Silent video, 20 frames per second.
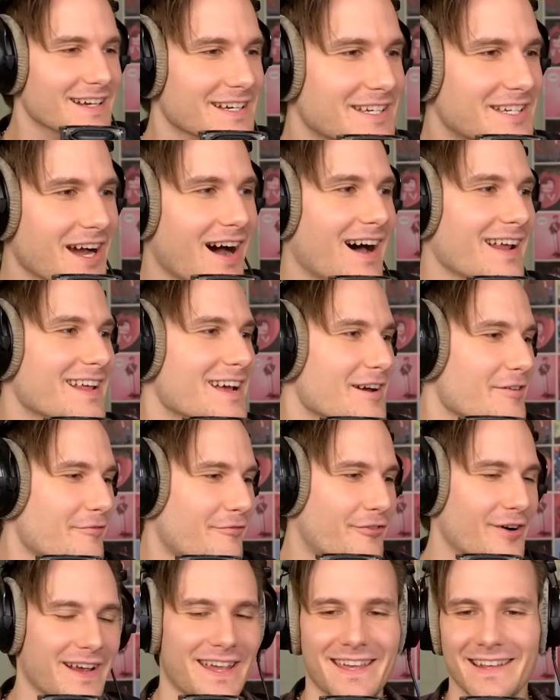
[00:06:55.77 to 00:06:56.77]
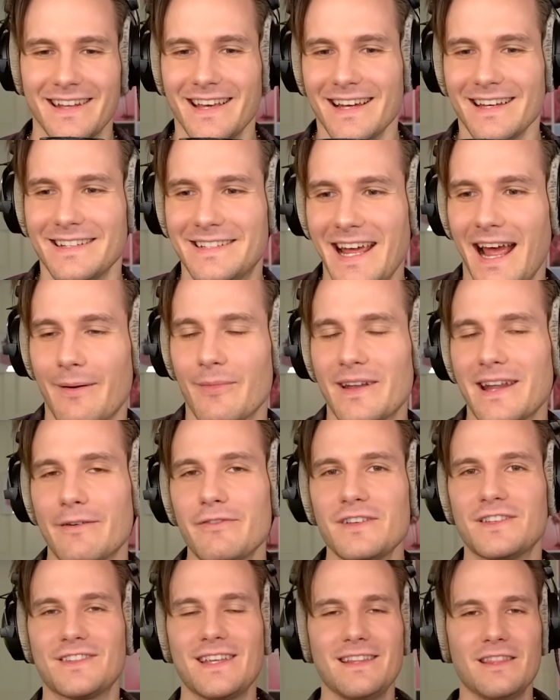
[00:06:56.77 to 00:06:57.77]
God freaking damn it. Have
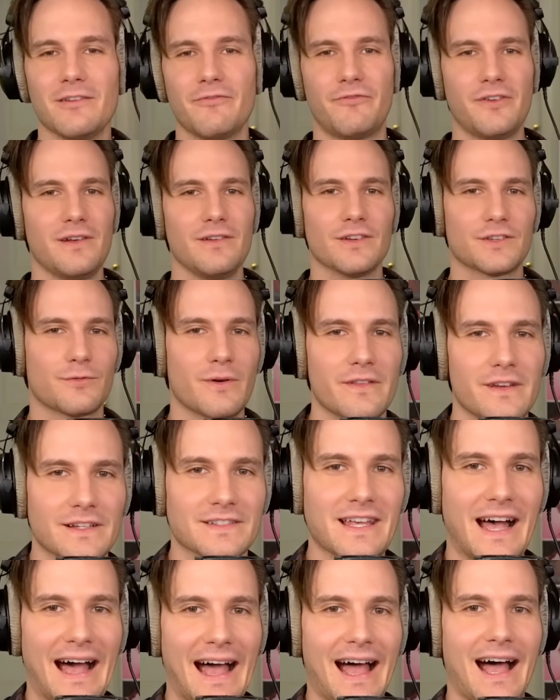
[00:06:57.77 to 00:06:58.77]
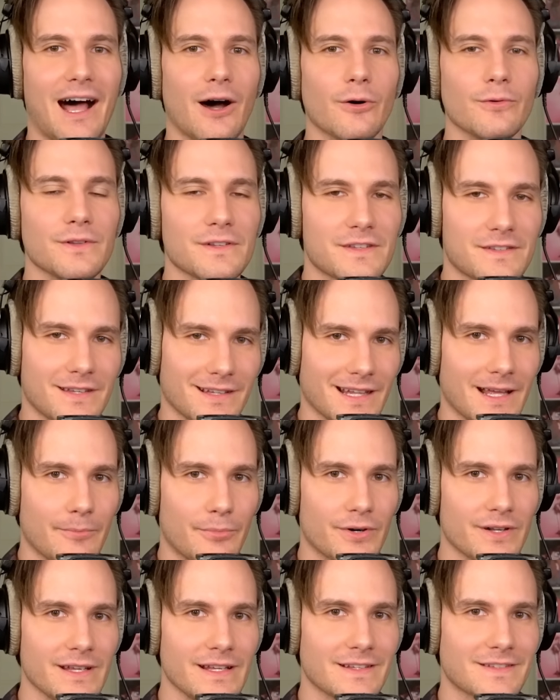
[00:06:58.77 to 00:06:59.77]
you seen the videos where they just hound
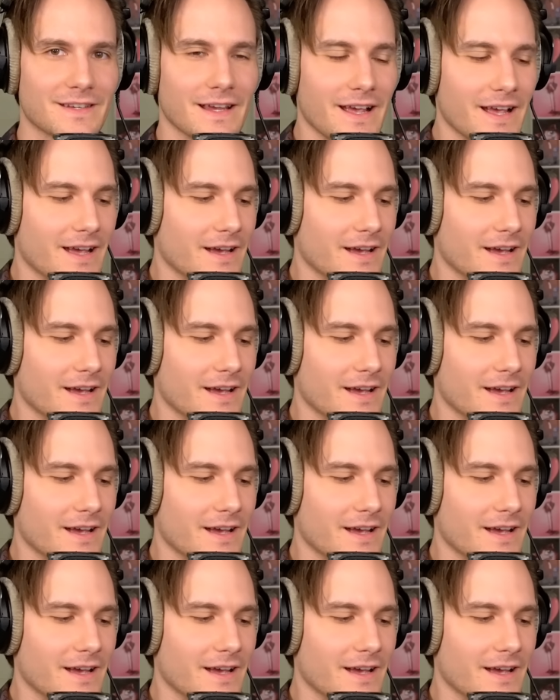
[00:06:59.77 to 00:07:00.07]
celebrities?